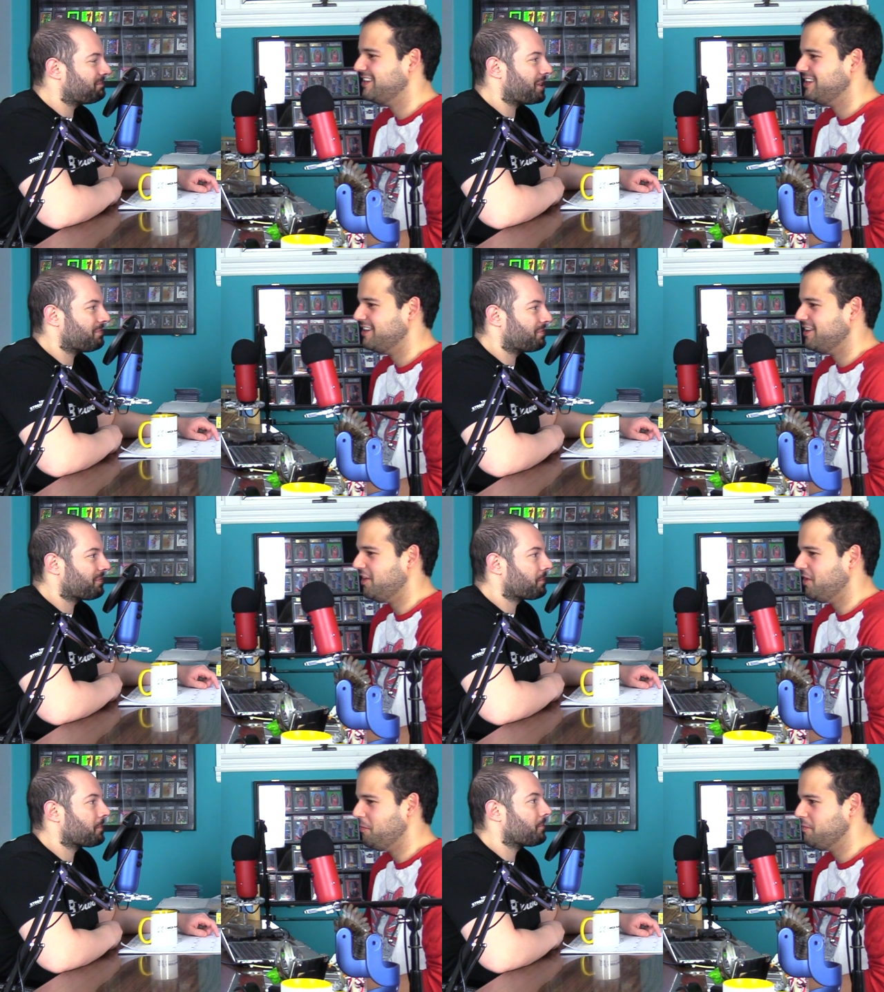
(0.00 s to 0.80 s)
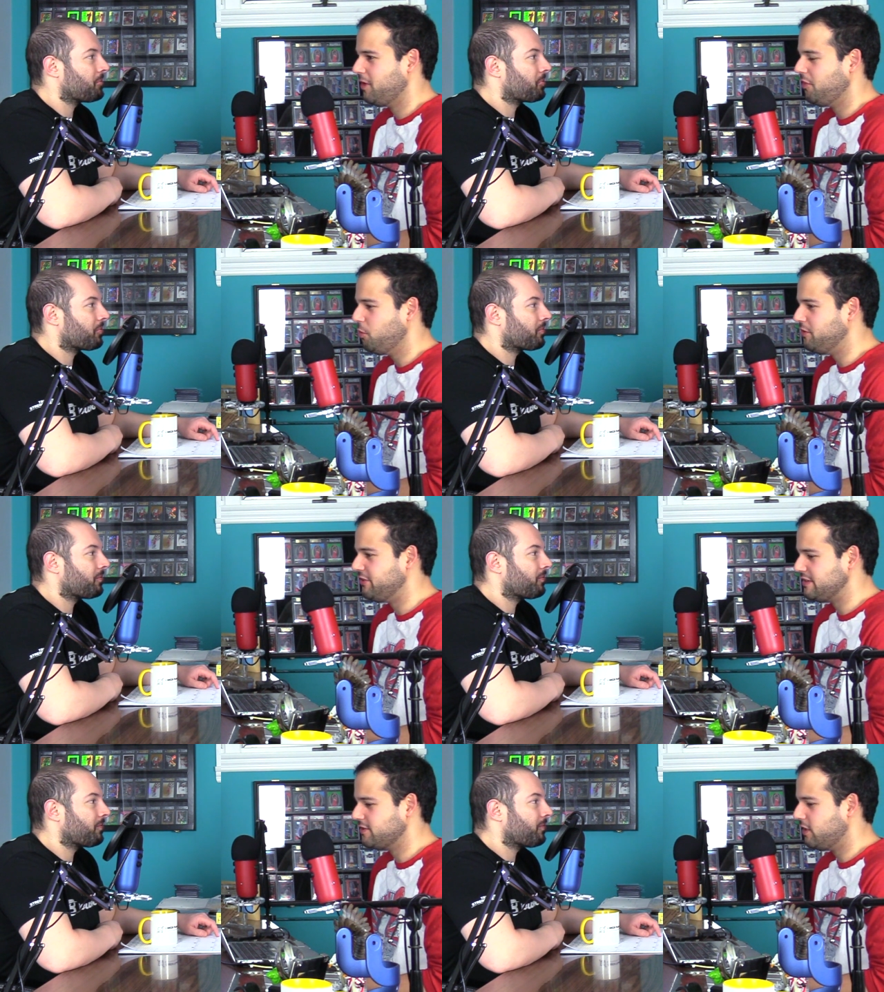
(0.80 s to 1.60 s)
Speaker 1: Yeah. Um, although we
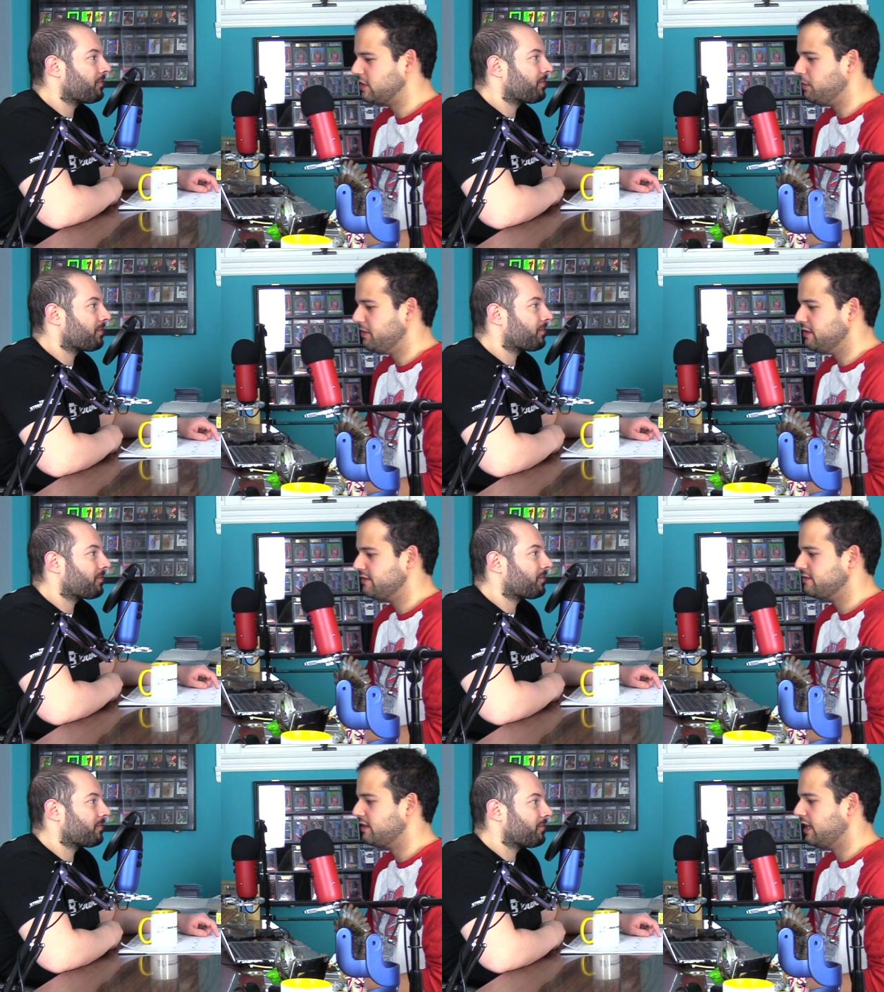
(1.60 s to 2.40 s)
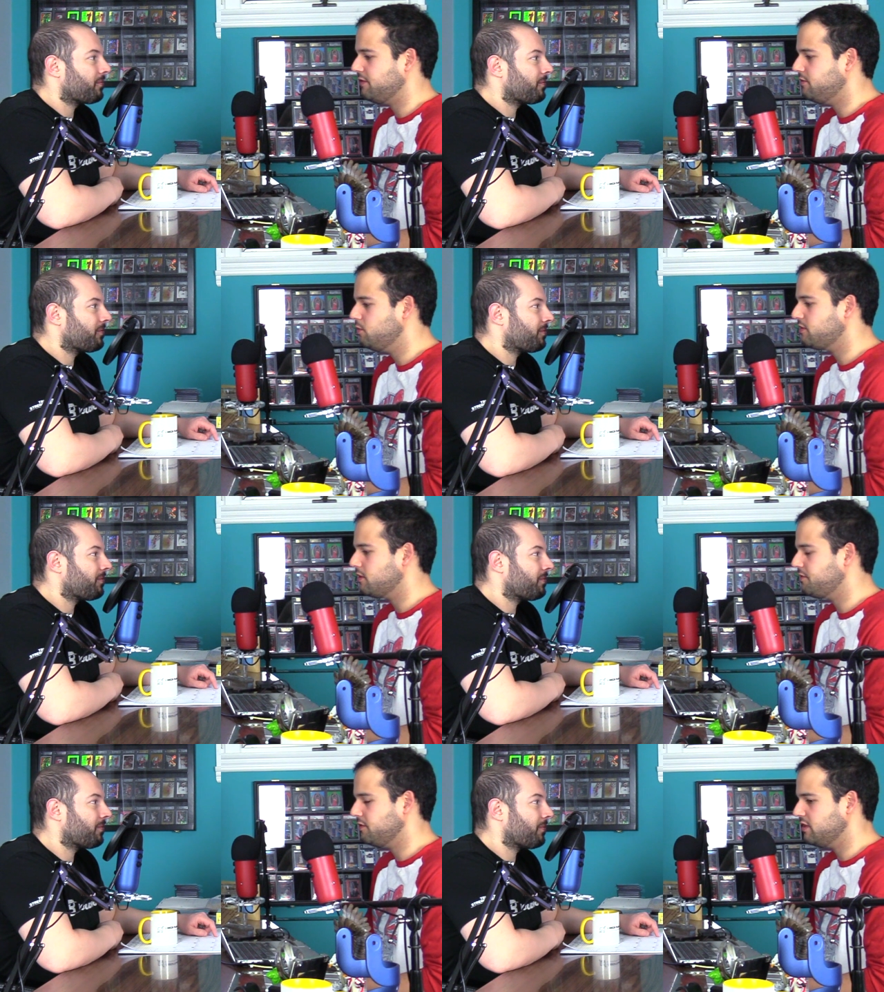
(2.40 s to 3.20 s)
just talked about this, I do
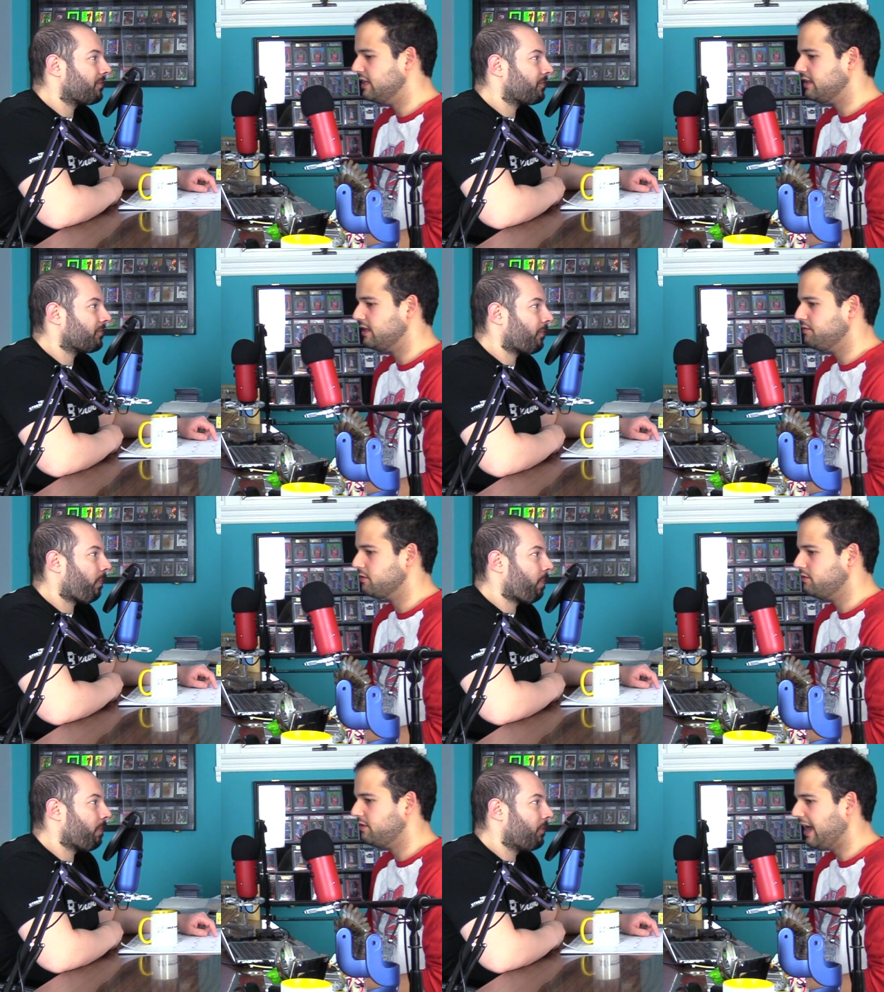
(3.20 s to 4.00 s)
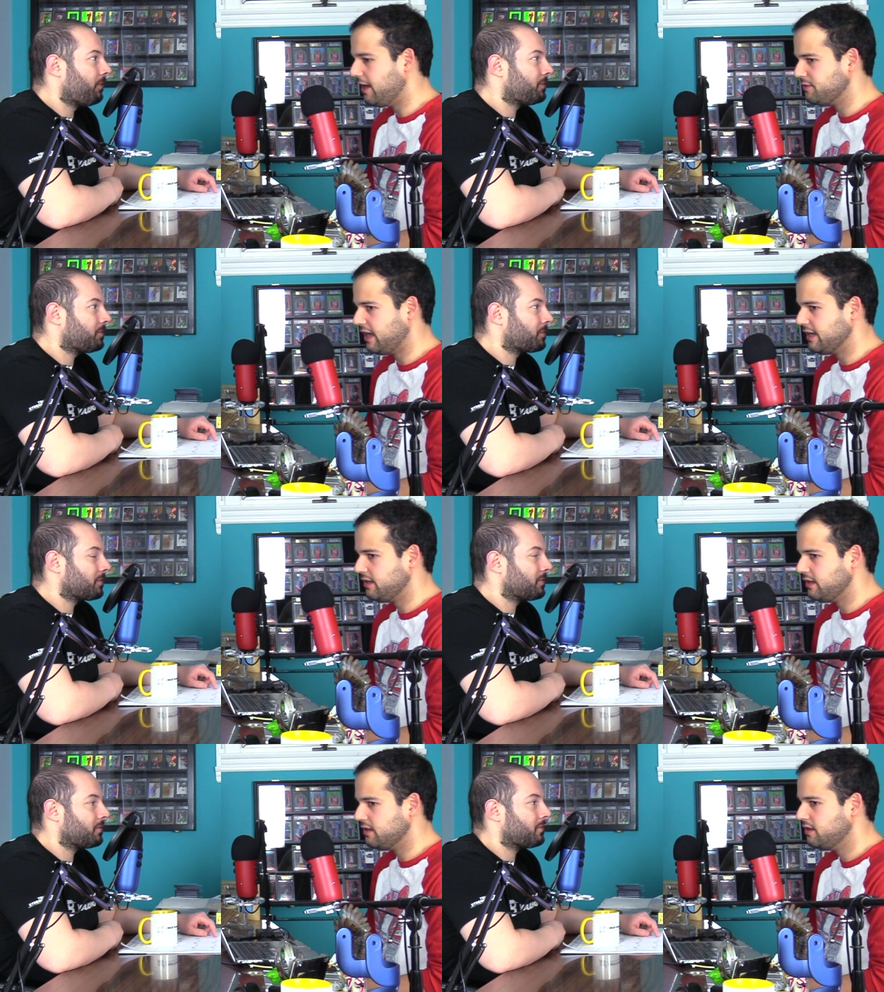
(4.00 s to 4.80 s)
still feel like if you're house
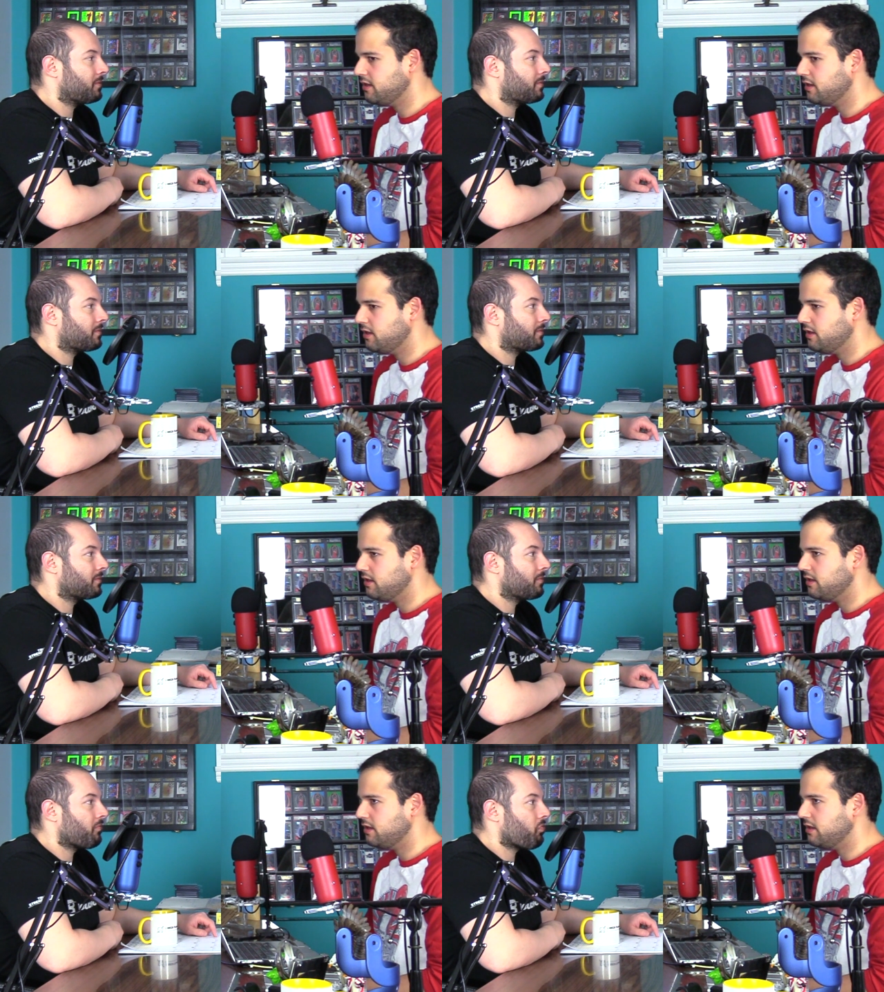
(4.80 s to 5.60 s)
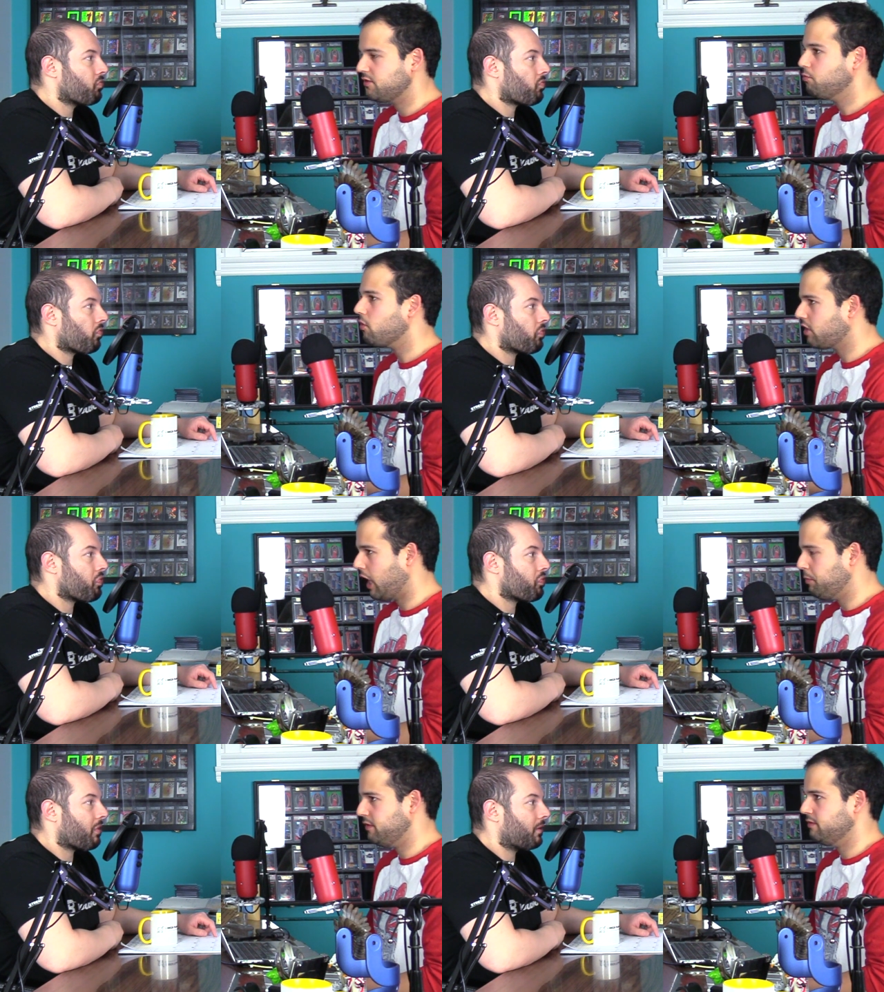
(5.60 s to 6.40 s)
hacking, it's more
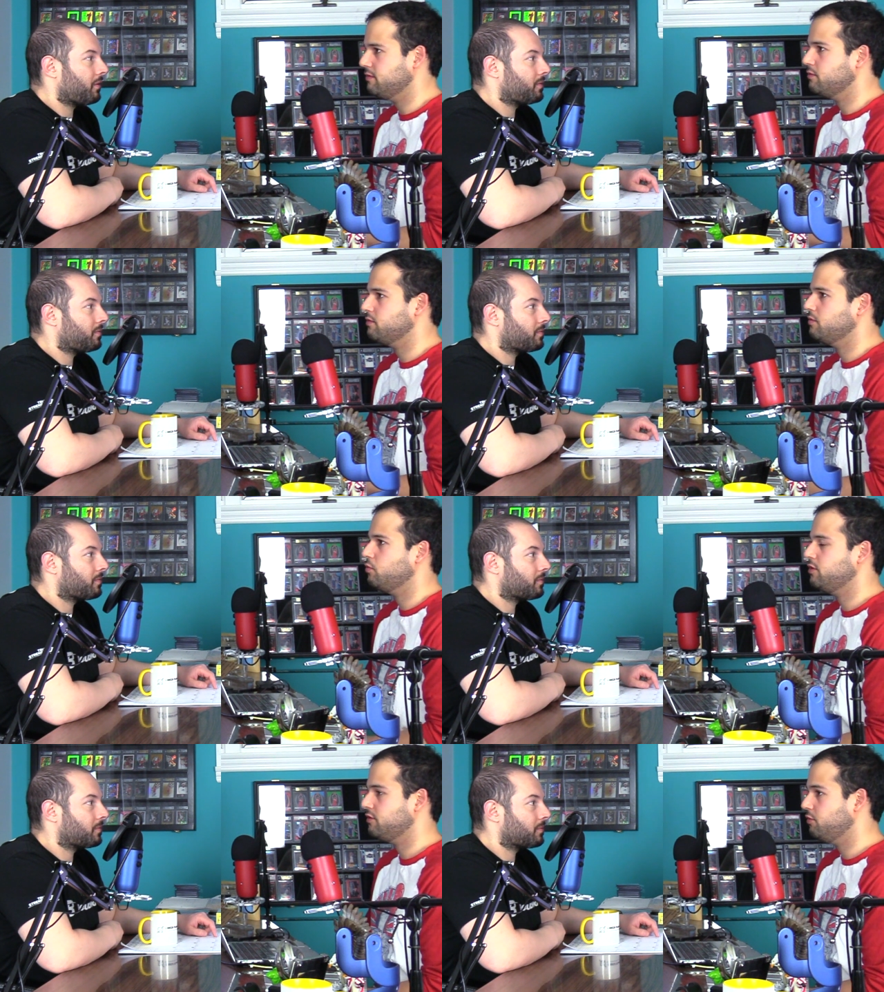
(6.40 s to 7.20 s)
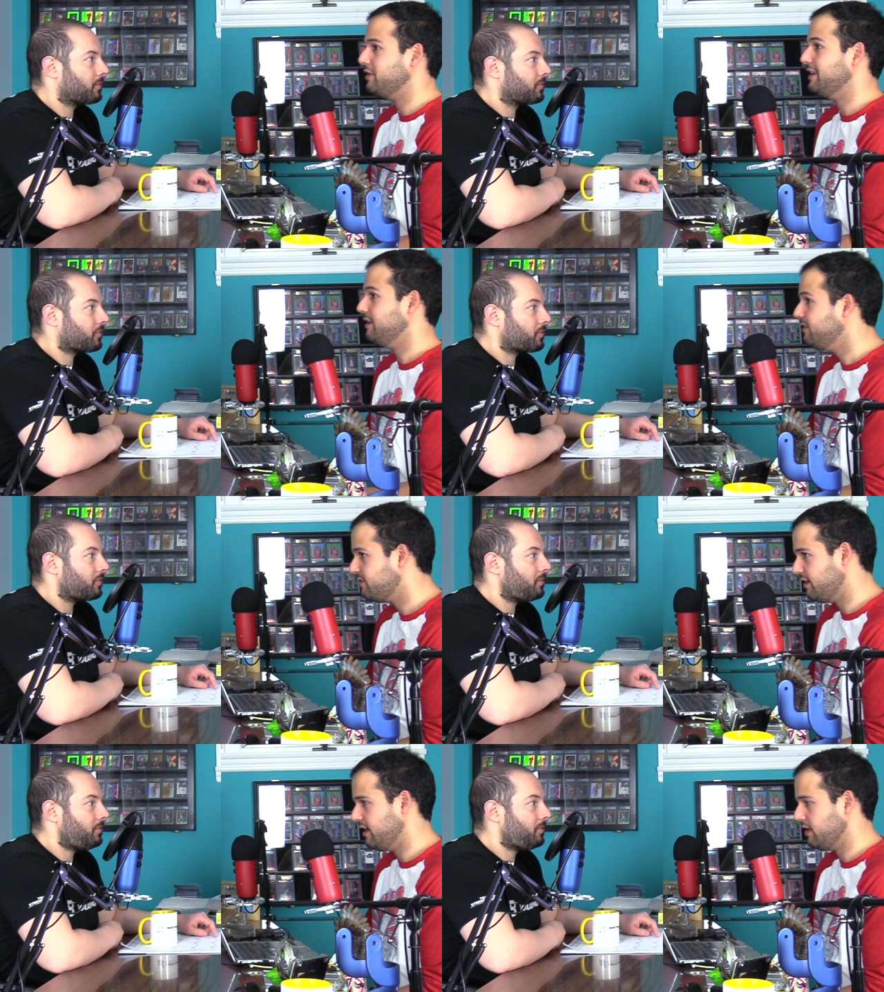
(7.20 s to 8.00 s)
common when you're doing it in
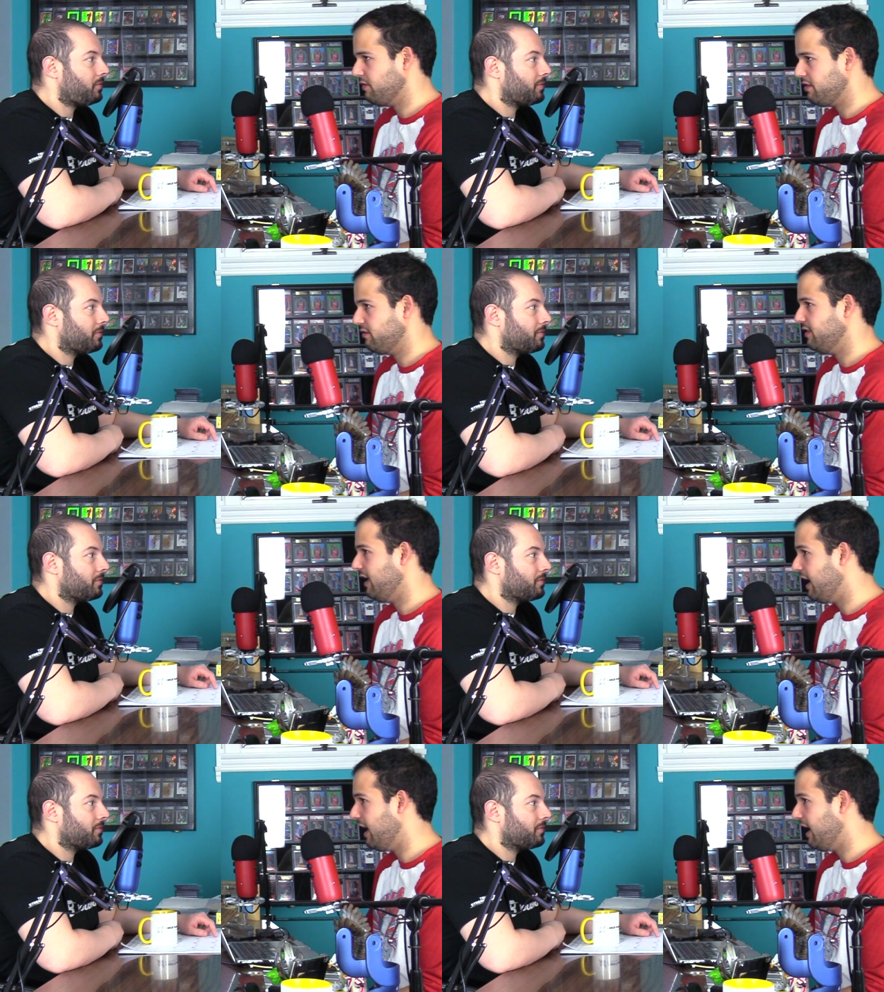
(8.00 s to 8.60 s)
state rather than